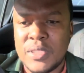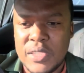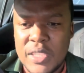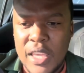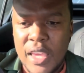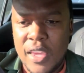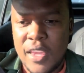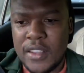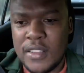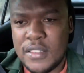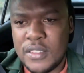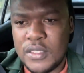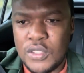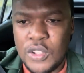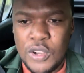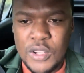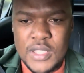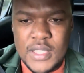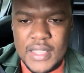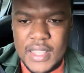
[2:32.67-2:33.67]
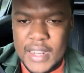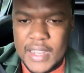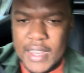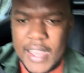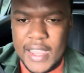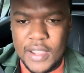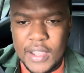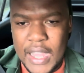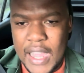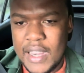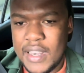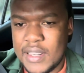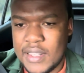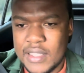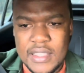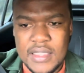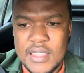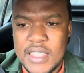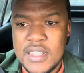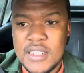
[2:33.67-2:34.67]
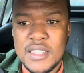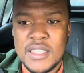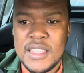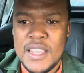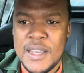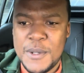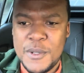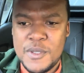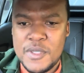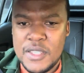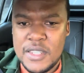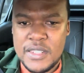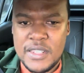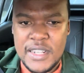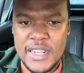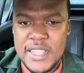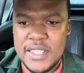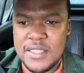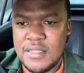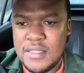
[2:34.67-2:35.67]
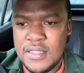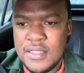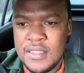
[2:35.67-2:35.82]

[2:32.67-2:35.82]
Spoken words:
It costed like 130,000 rand,